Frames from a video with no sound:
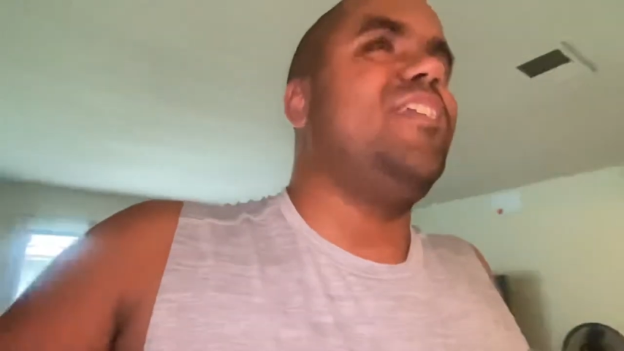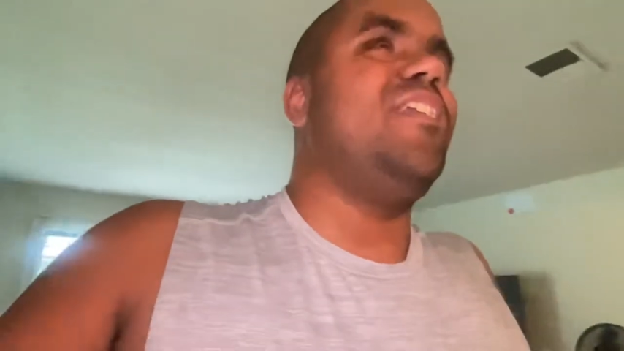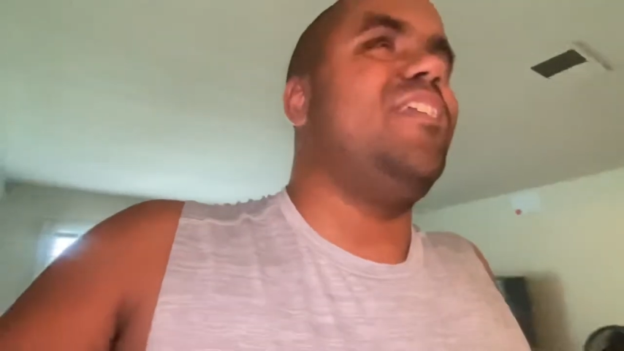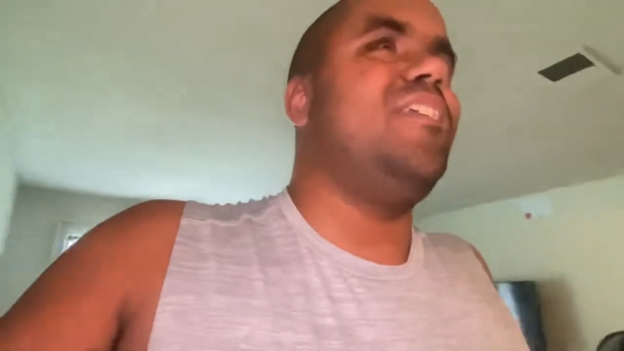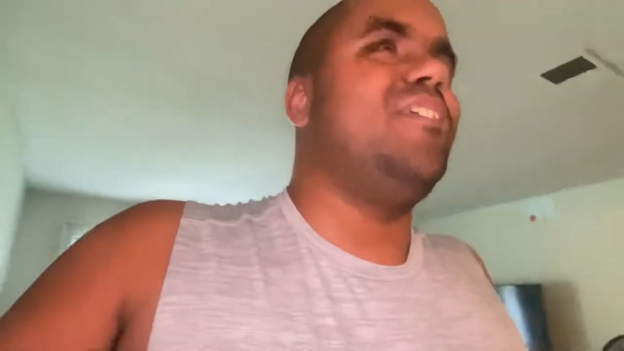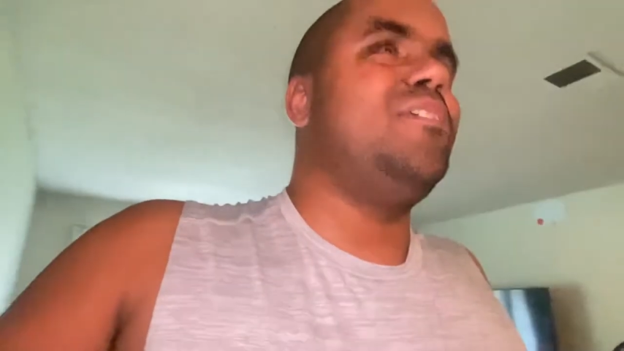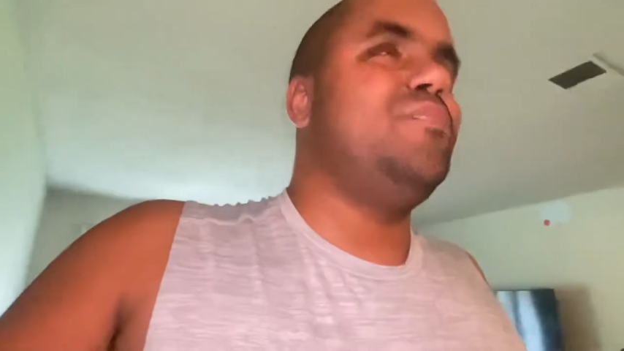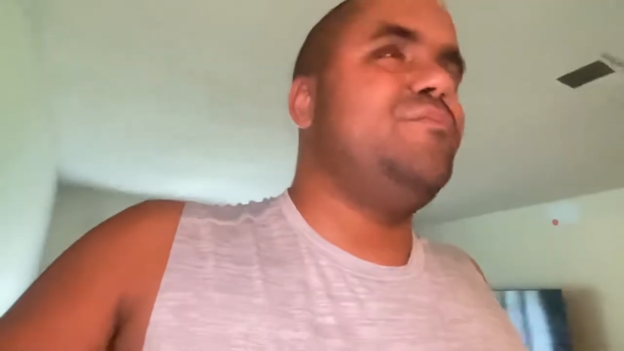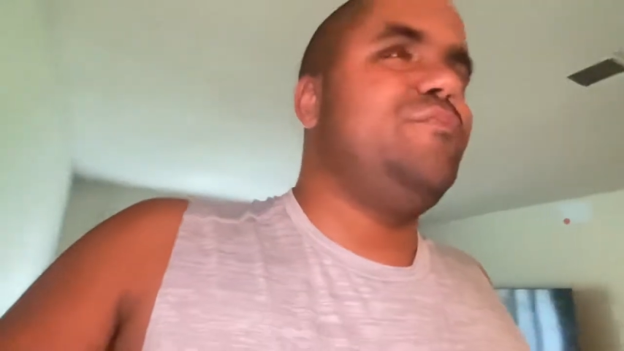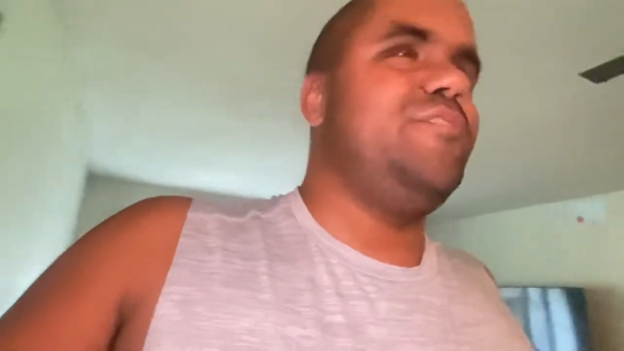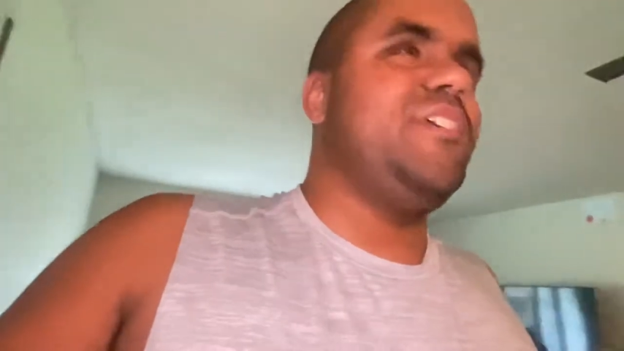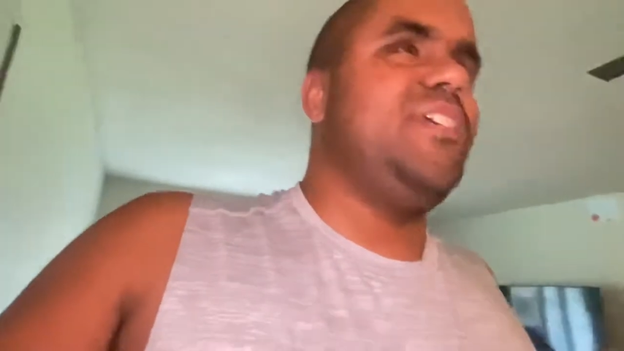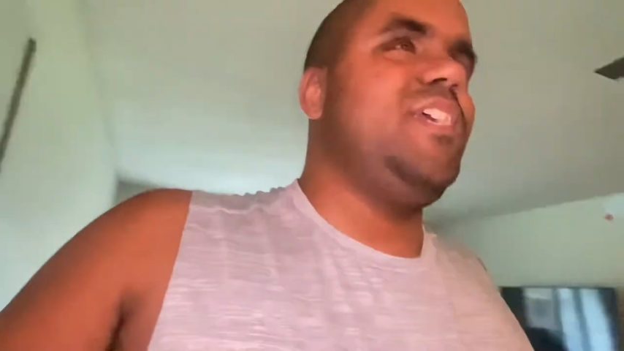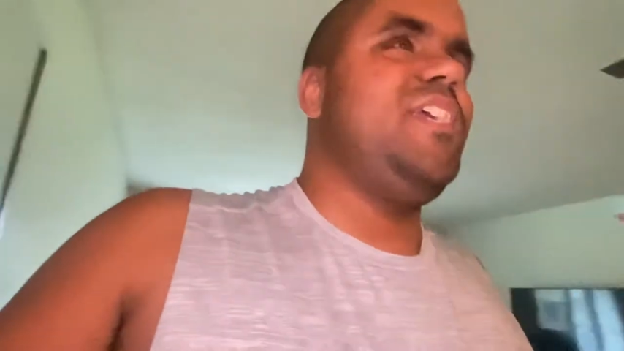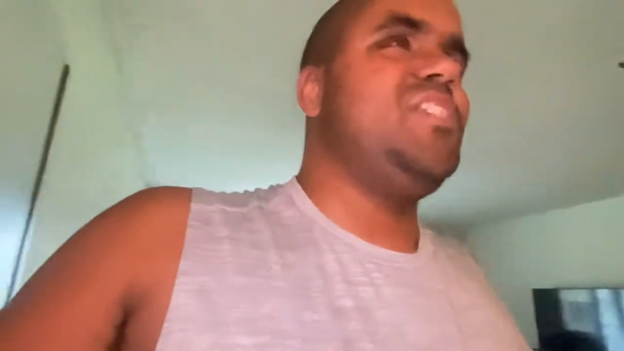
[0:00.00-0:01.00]
of
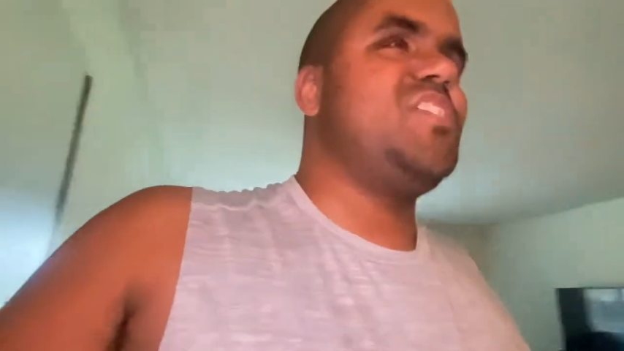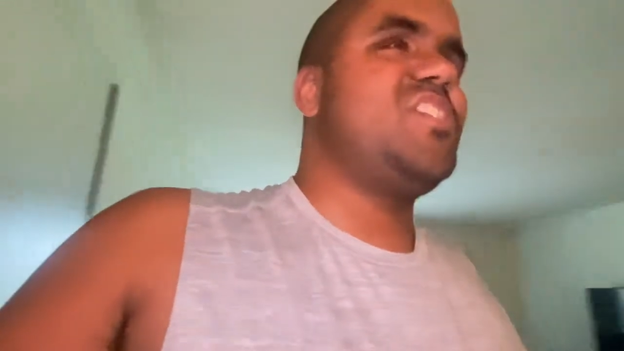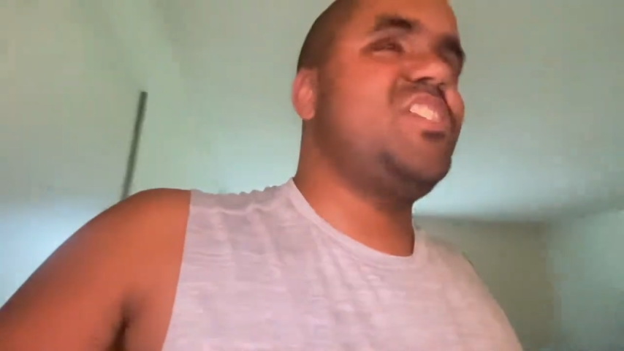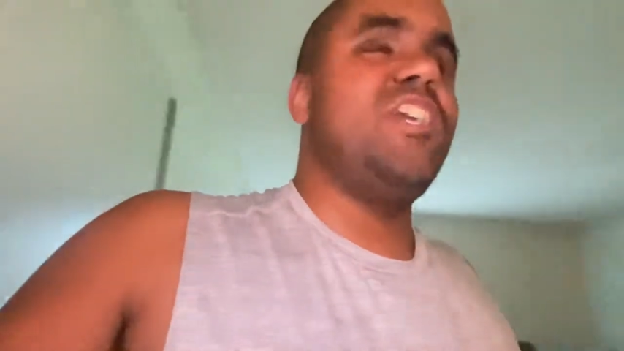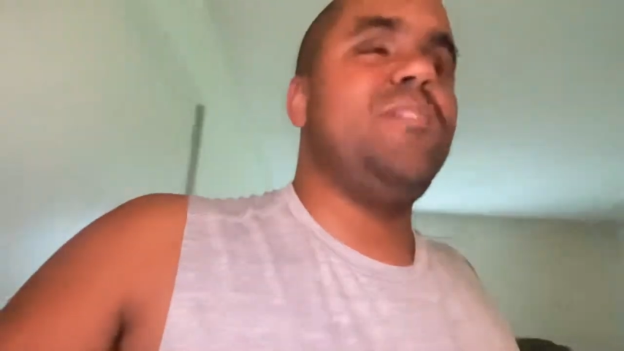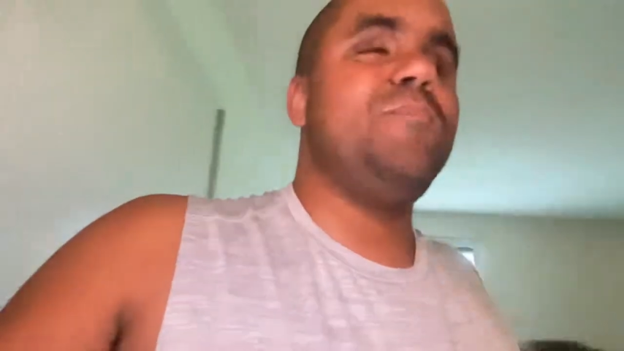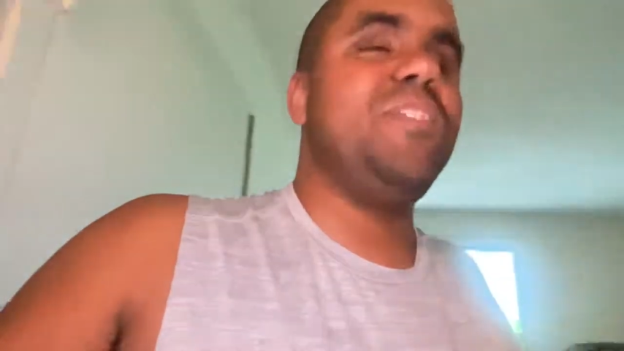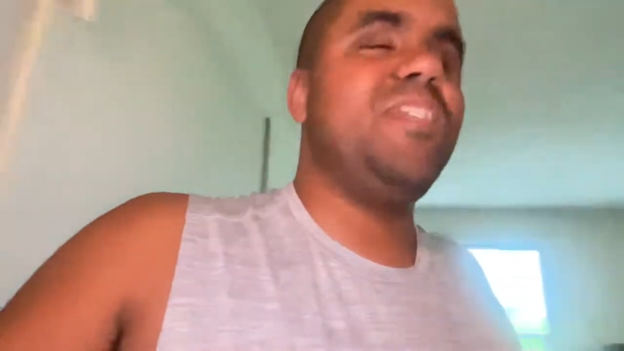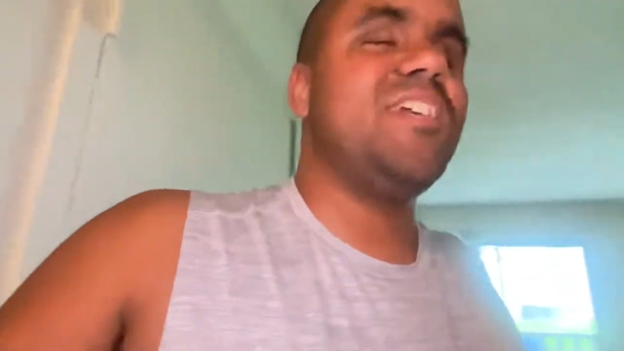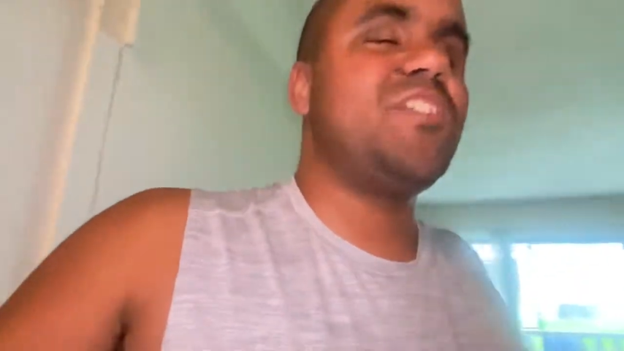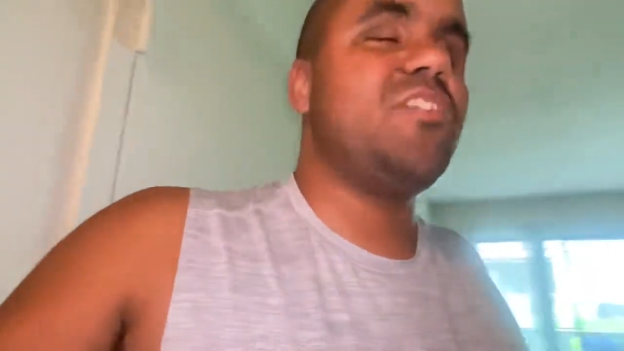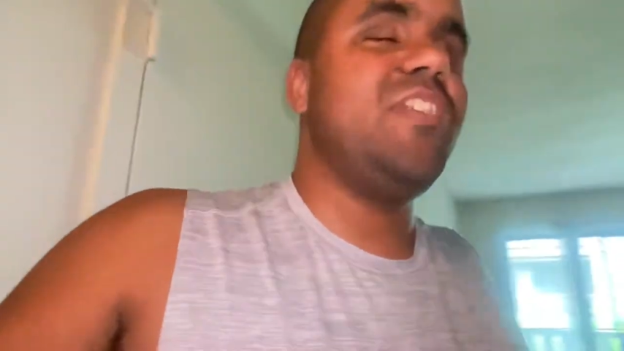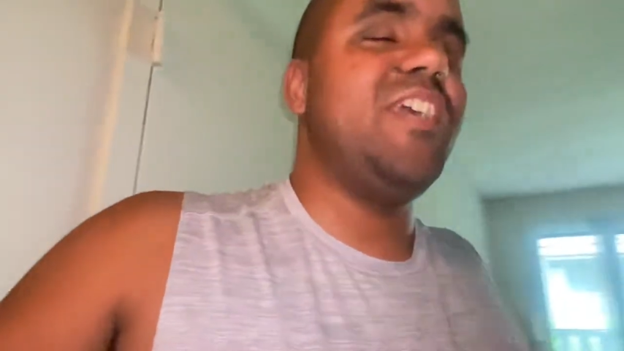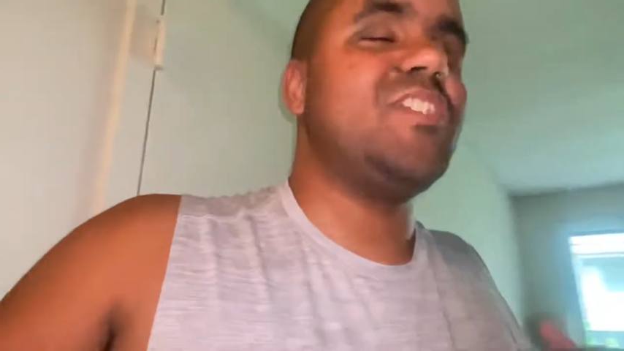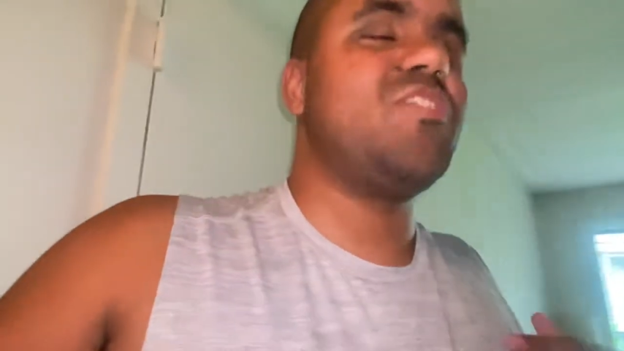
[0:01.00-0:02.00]
his statement yesterday?